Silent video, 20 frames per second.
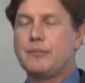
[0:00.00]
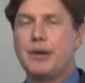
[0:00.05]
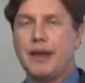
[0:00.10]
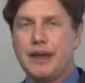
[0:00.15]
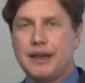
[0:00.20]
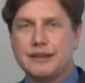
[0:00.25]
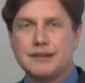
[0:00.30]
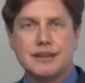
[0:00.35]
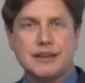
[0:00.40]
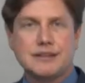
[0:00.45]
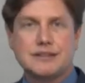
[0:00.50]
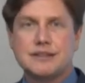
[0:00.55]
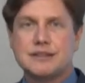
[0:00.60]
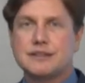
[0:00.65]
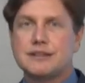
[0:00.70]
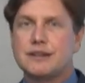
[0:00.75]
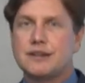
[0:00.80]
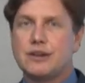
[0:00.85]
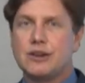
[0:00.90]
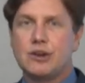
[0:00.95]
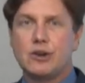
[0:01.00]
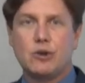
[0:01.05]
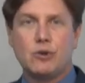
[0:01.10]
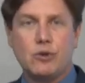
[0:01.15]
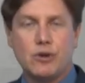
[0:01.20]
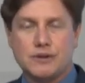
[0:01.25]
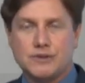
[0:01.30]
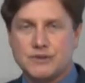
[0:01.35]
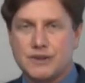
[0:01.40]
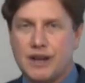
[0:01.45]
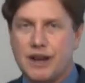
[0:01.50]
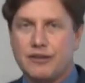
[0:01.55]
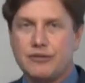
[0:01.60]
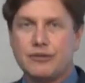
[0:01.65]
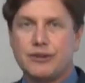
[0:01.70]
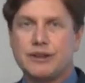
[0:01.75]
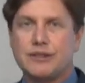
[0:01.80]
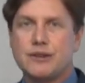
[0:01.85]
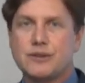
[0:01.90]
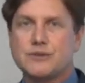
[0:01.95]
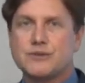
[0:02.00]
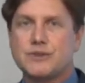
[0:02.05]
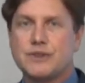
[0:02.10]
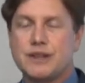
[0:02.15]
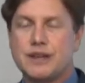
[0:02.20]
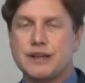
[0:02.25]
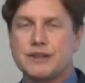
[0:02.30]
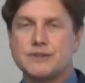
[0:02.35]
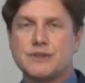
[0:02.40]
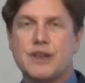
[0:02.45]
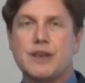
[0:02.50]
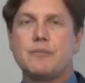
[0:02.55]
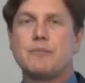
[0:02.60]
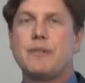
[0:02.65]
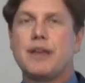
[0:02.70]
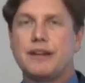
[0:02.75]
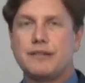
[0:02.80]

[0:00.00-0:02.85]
Pay attention to who is covering those things.